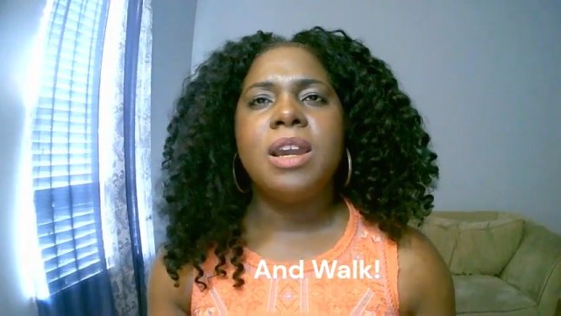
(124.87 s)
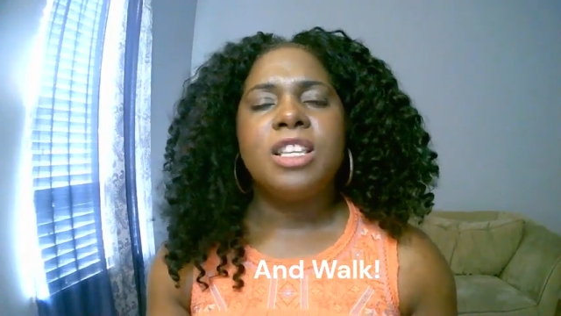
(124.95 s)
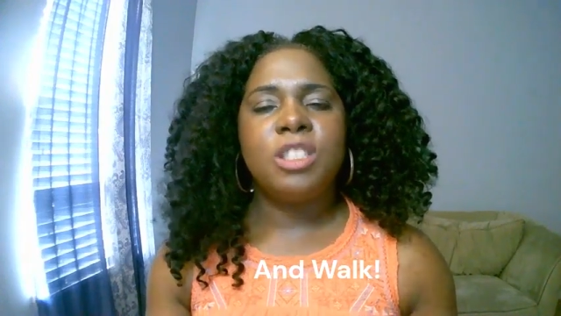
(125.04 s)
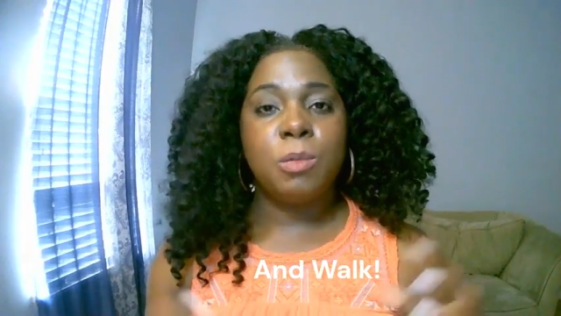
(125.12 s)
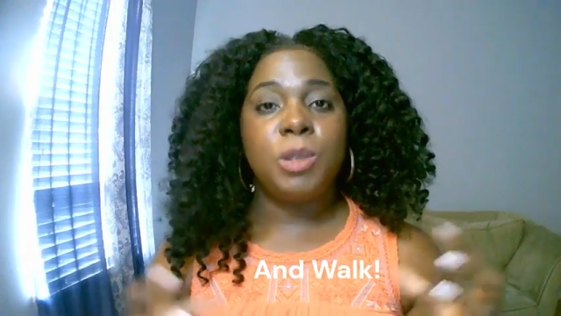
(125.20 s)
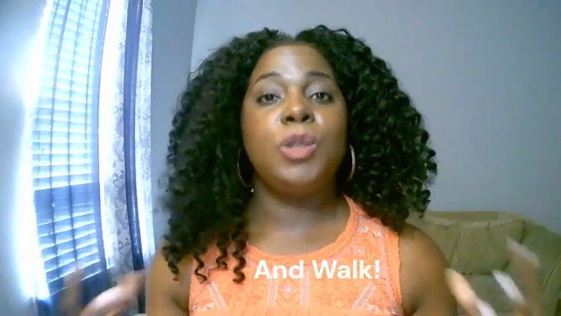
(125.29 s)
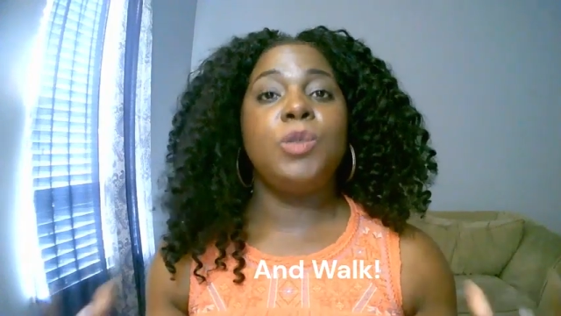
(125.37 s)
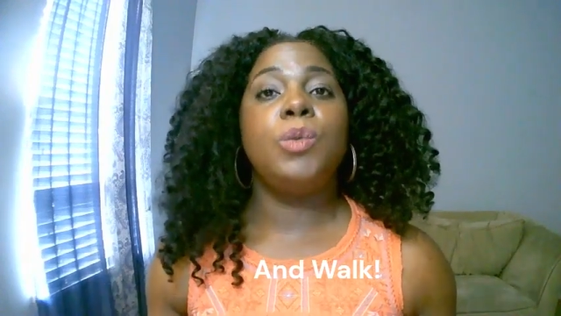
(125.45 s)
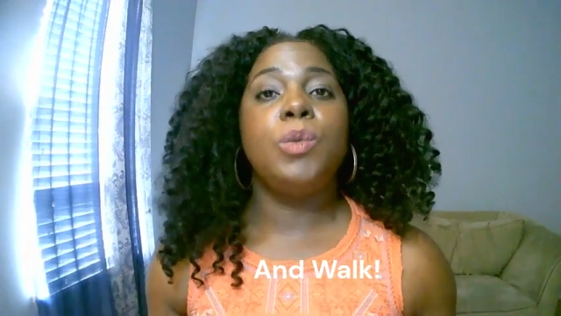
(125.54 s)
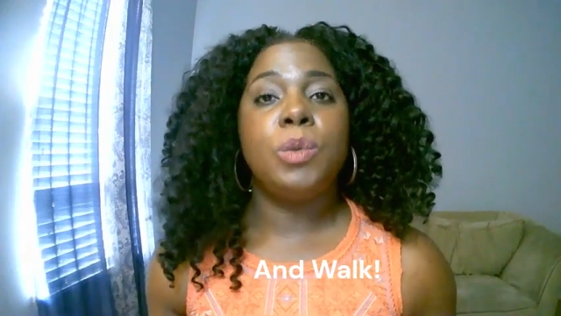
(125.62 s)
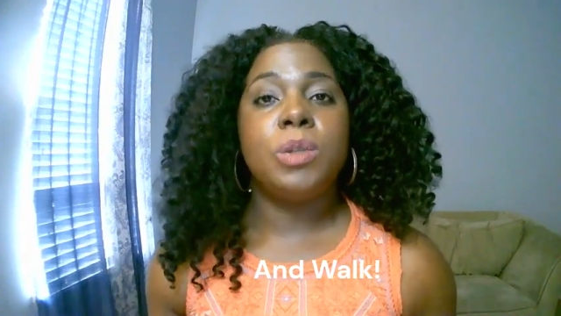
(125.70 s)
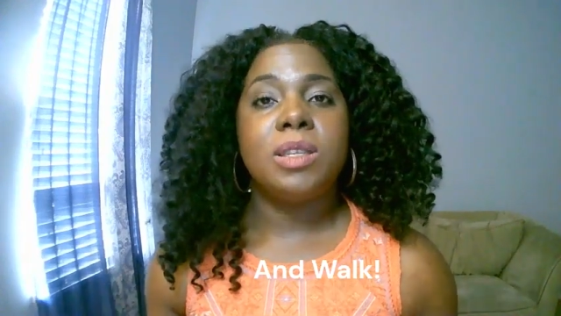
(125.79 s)
some
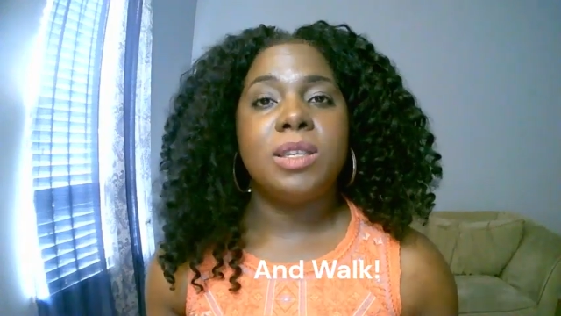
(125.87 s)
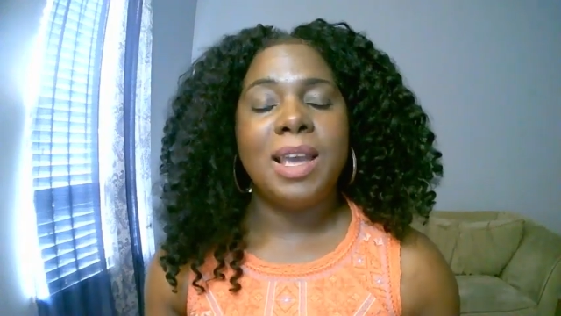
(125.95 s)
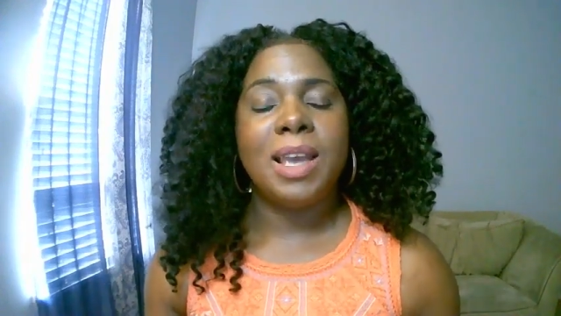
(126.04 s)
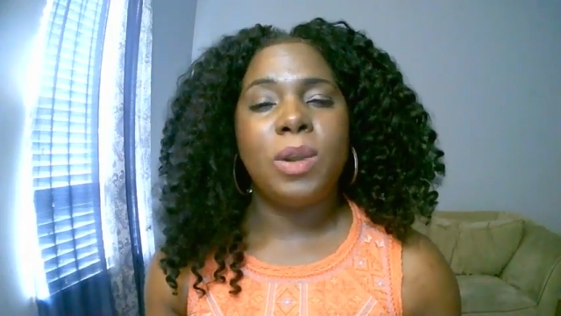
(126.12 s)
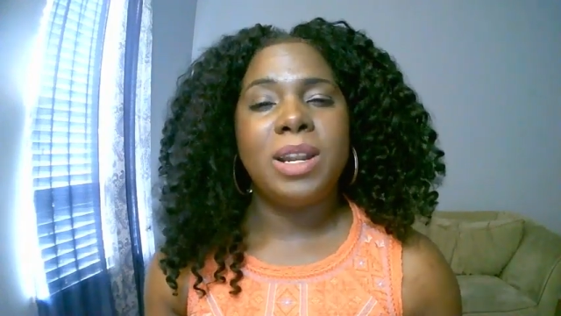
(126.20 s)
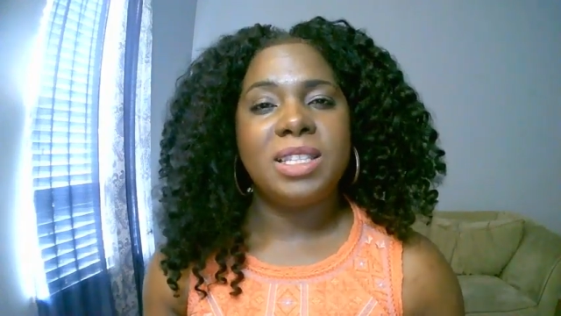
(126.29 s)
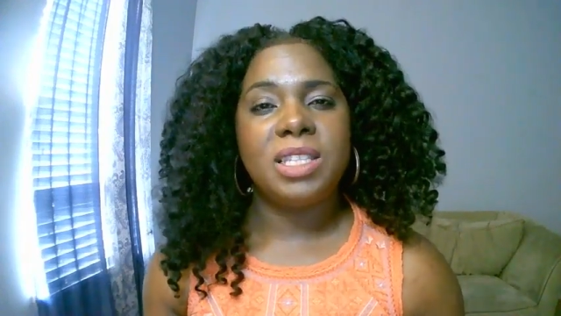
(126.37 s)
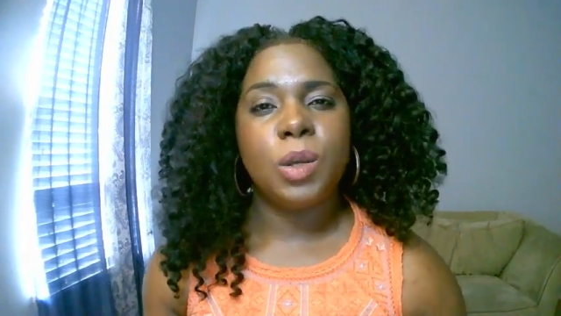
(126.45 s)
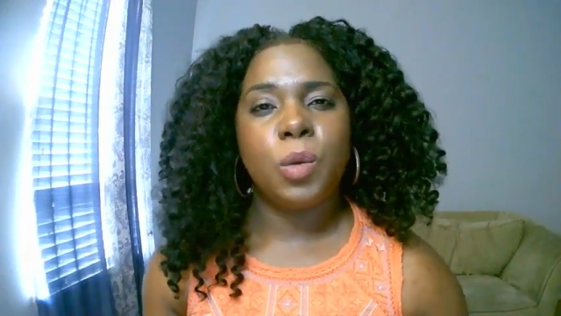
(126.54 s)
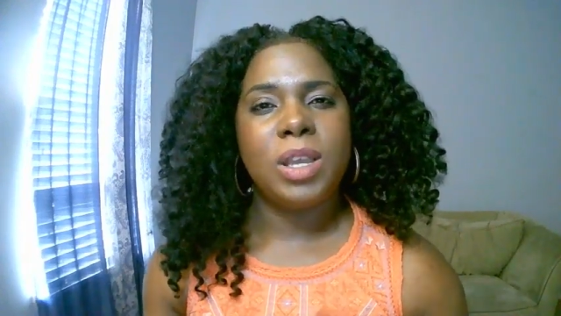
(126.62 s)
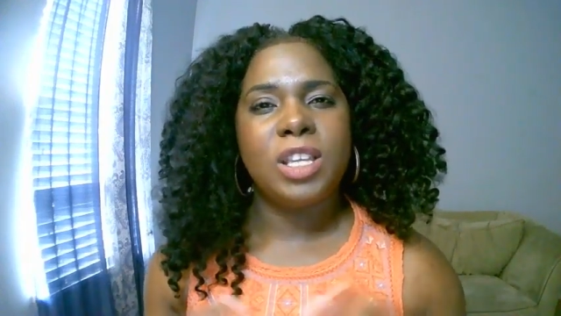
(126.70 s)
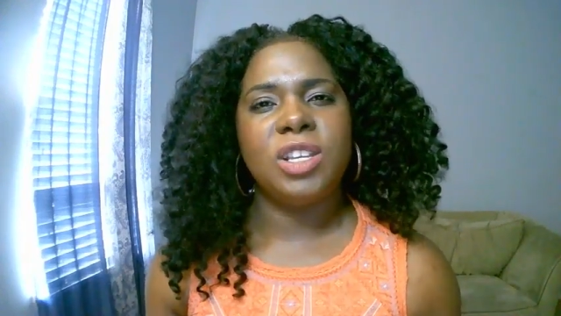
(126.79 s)
Jews that wanted to
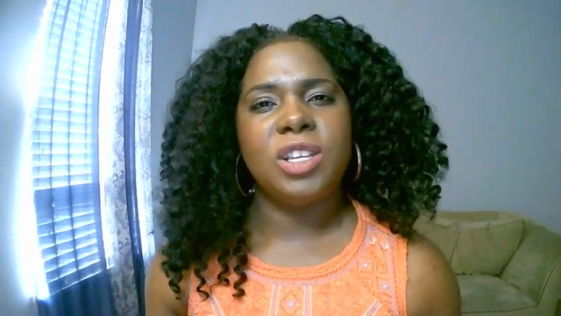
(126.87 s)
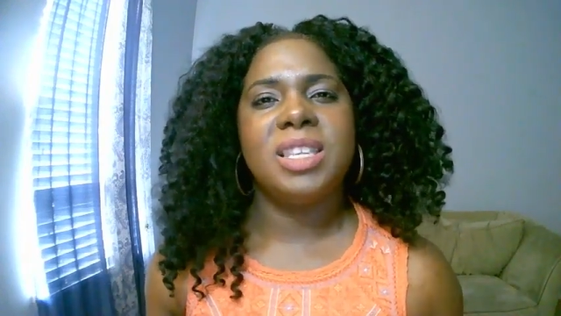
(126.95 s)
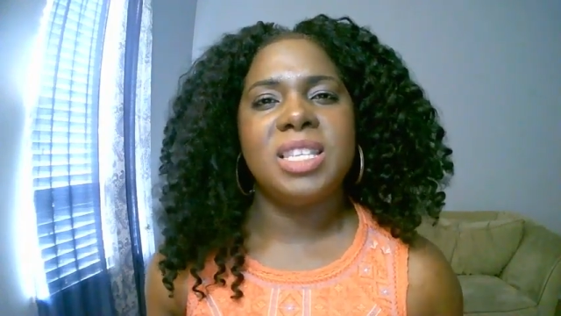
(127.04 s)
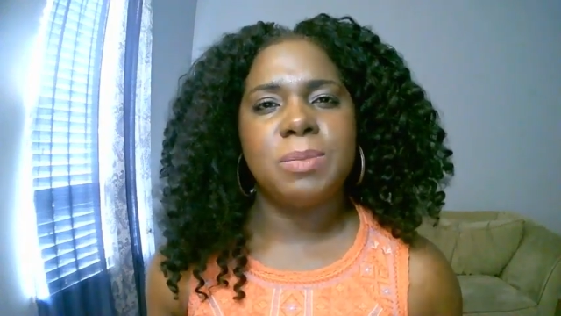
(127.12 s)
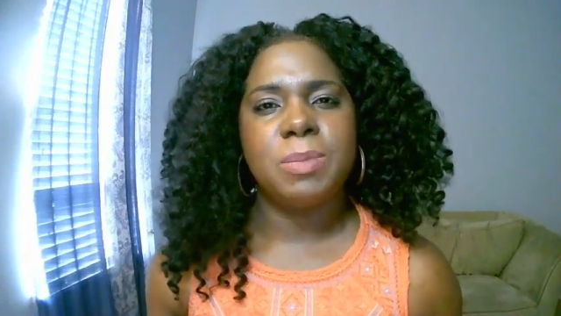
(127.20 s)
question this